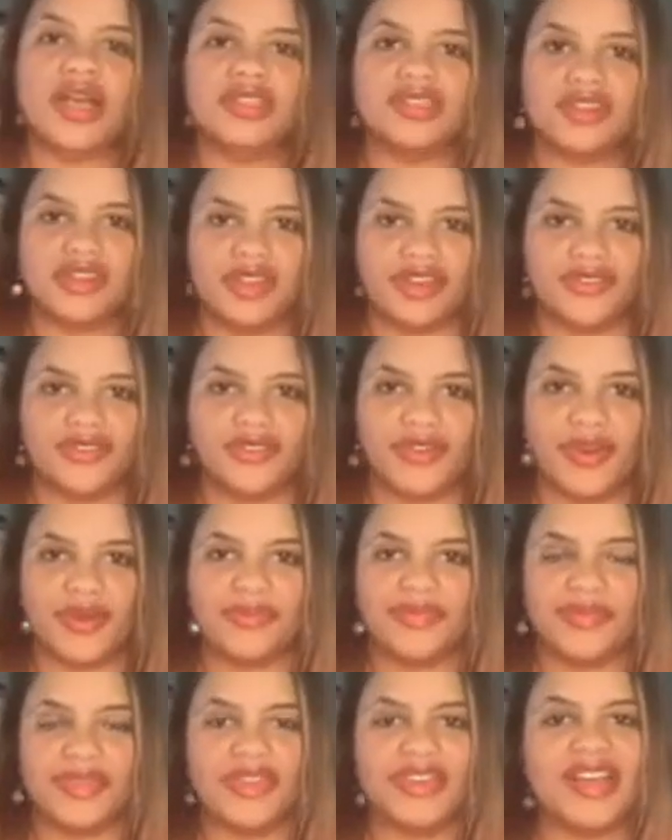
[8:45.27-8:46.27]
are here
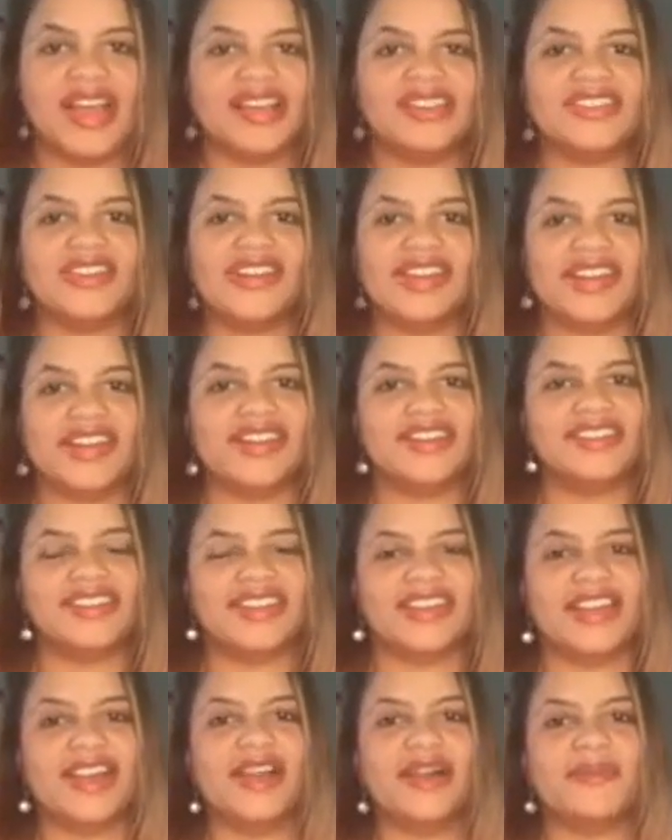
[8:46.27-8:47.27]
for. You guys are here
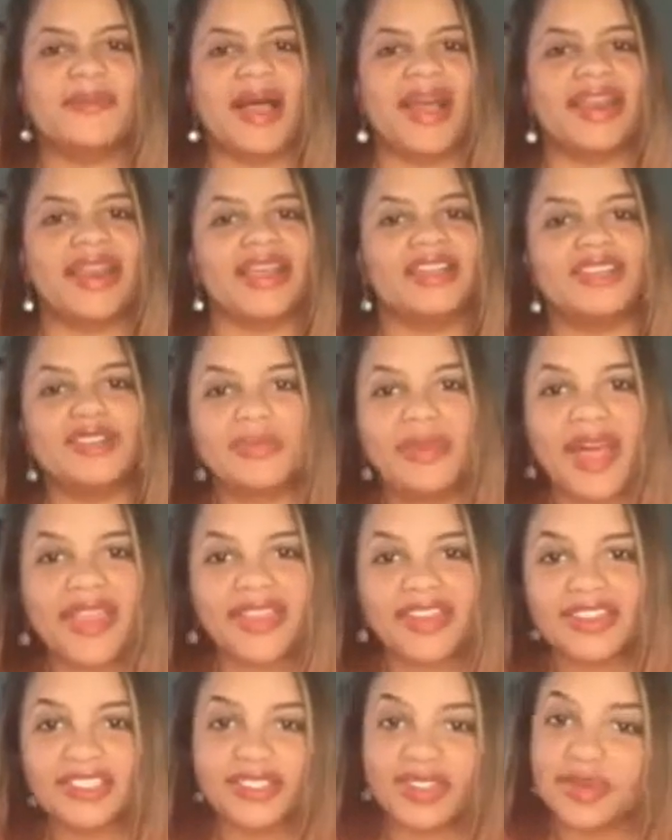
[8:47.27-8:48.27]
to hear my
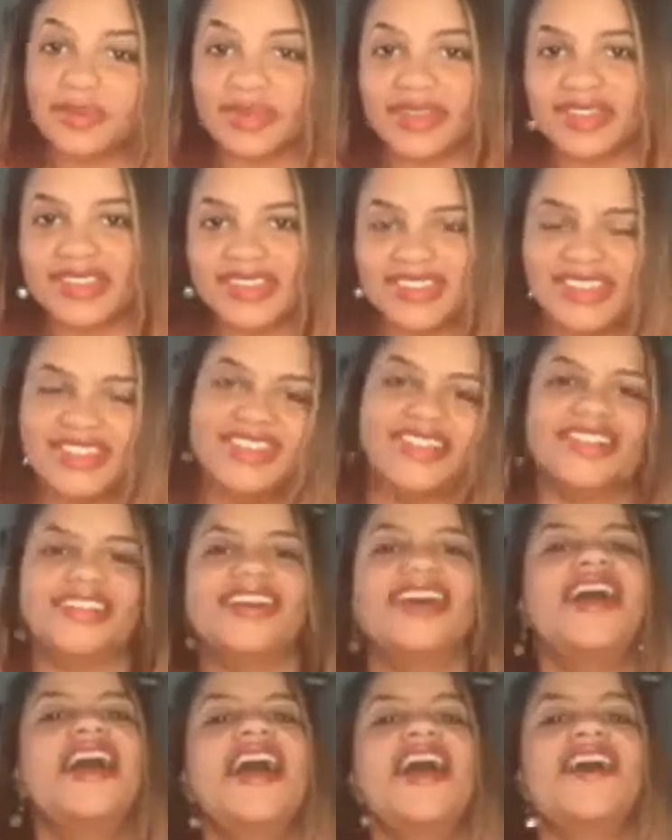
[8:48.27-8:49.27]
naturopathic treatments
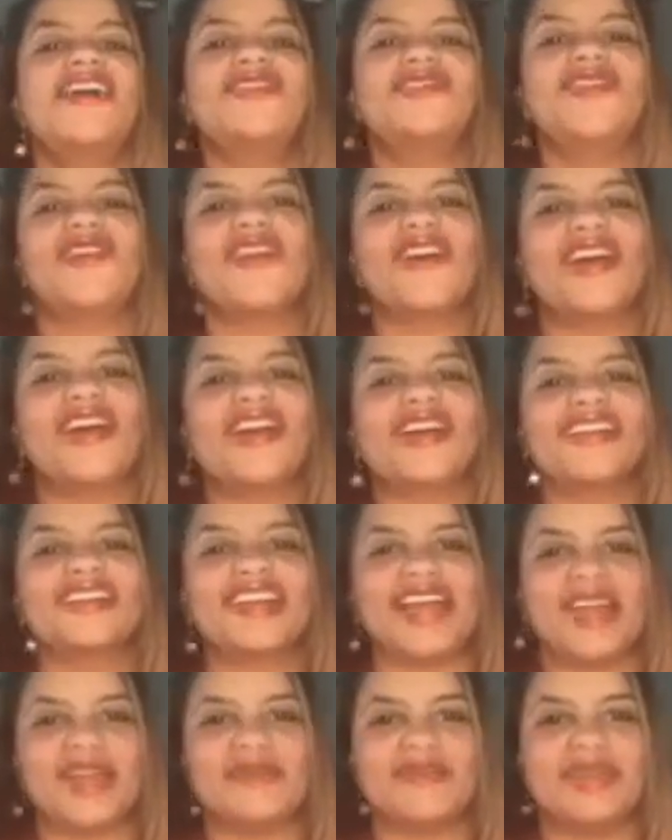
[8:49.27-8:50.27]
for
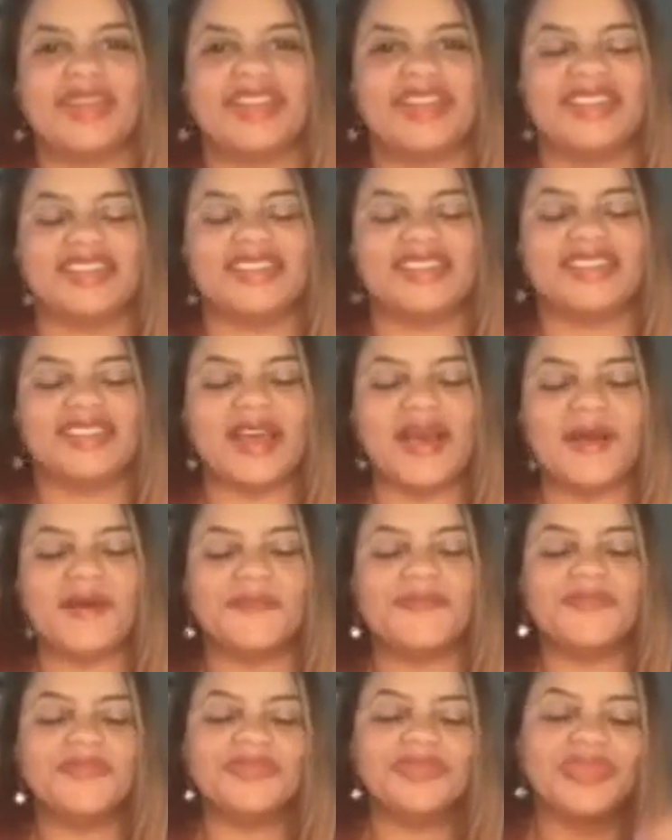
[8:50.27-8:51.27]
diabetes.
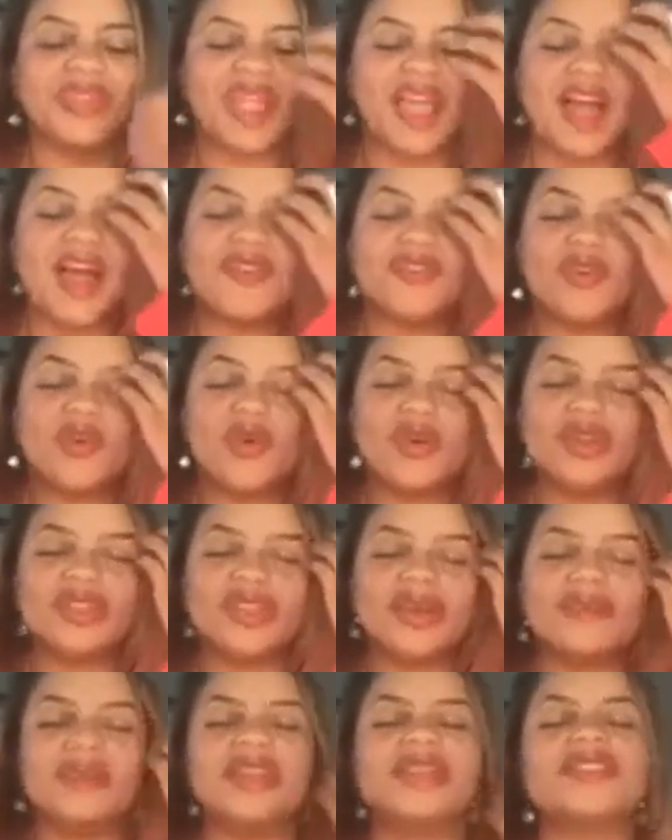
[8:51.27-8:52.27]
So of
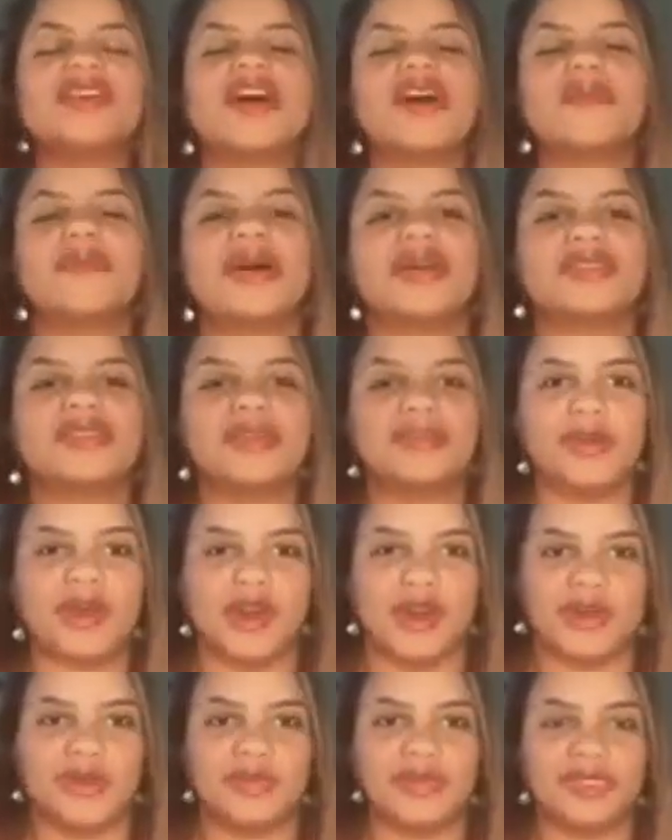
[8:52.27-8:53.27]
course, I'm going to talk about some
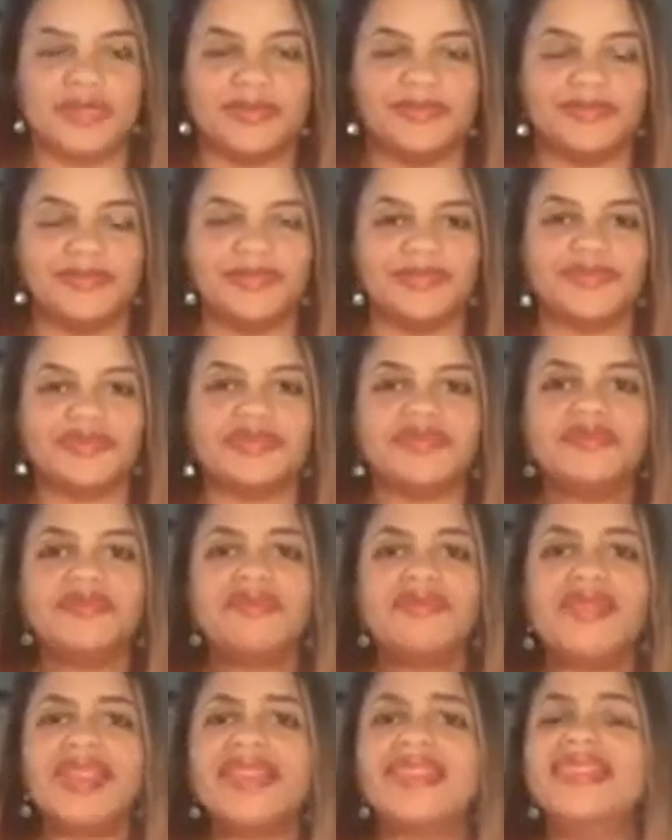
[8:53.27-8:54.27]
herbs.
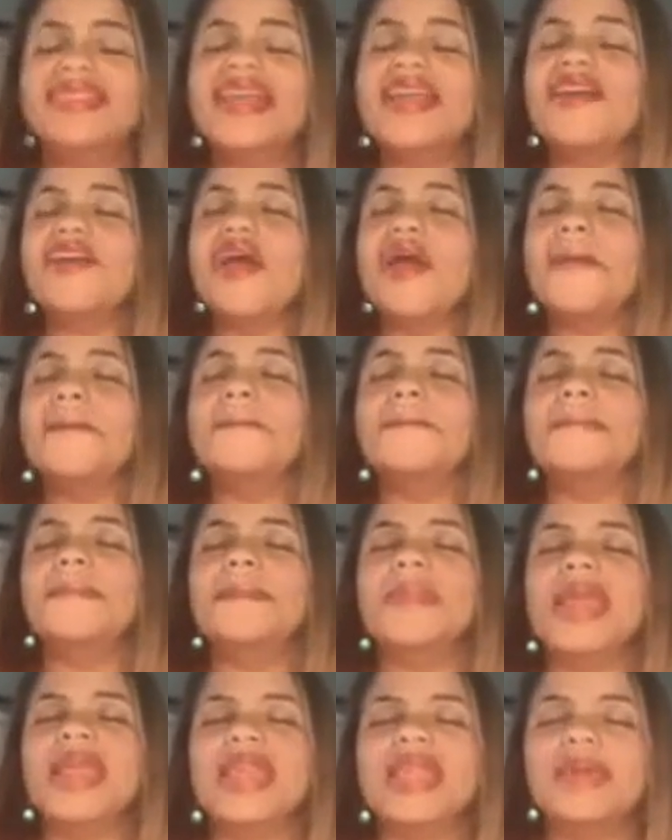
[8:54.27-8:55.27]
There are
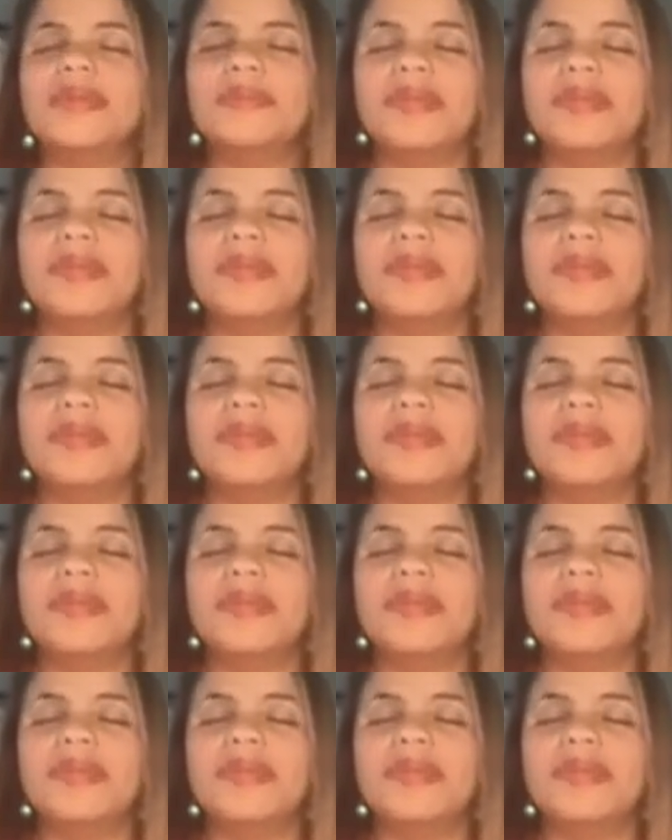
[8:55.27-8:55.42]
many